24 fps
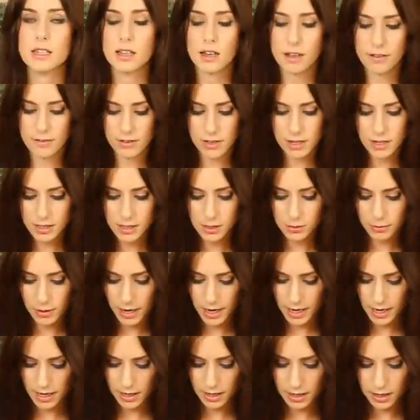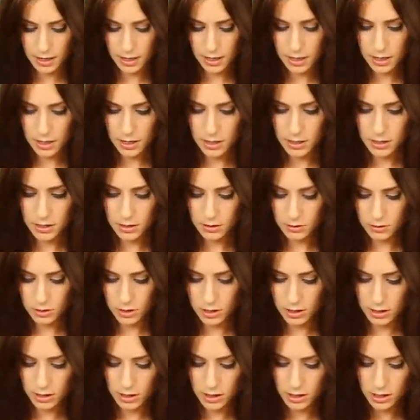the oven this way. So
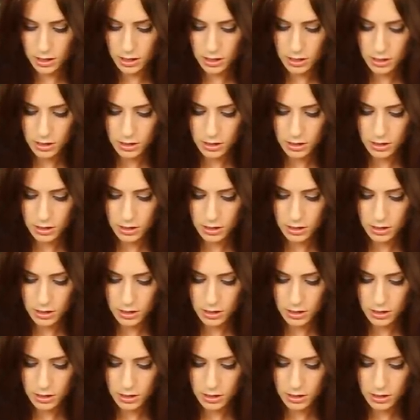just